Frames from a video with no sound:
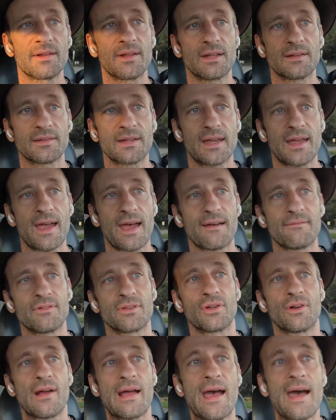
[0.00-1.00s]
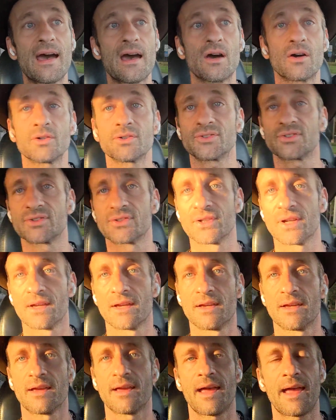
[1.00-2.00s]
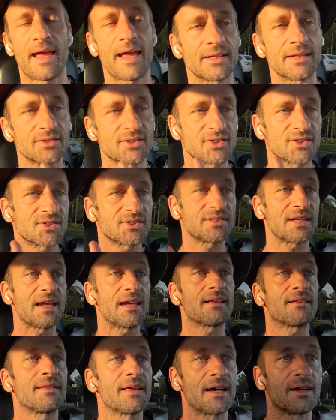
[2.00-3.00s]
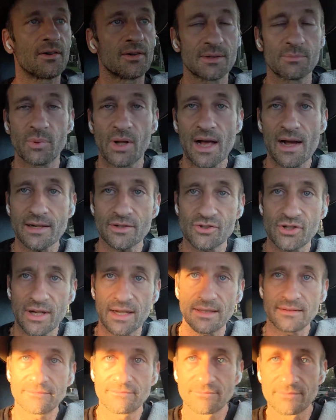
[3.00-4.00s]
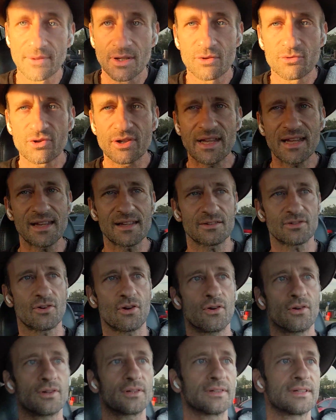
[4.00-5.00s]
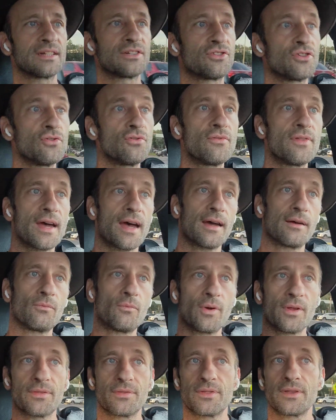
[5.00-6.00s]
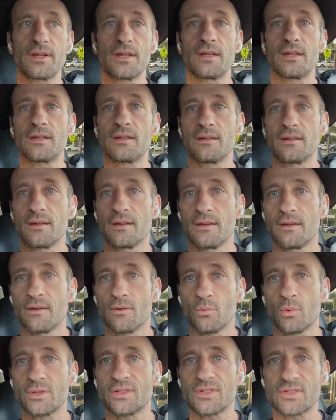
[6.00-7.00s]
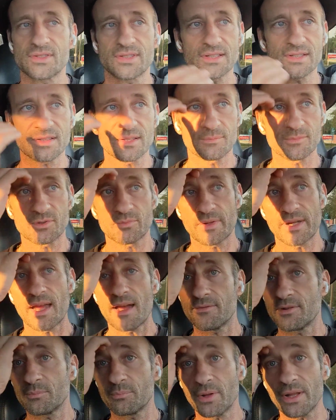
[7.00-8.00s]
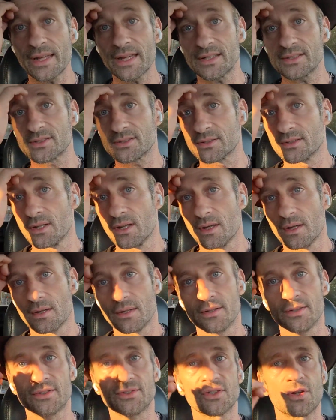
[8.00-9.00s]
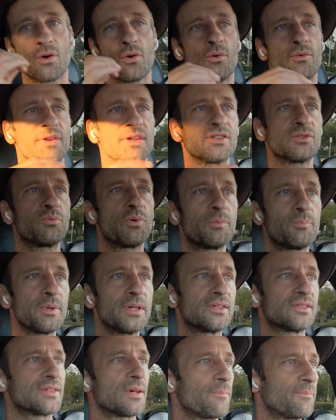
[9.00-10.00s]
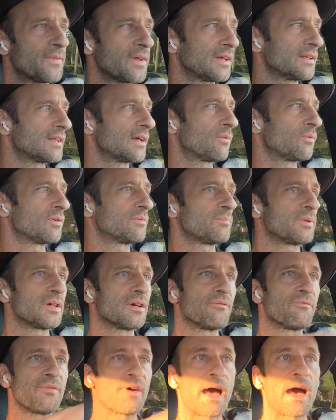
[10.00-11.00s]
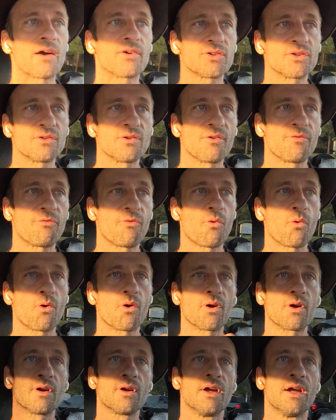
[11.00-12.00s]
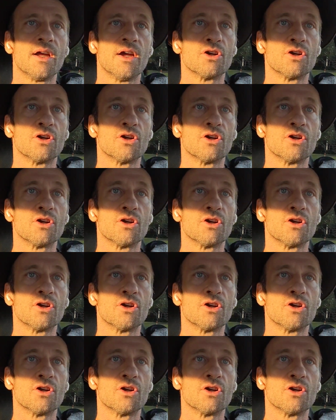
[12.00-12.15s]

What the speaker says: that they have in their house and stake that on the blockchain. You can't currently do that with the systems we have in place. So this would be something that would be of value for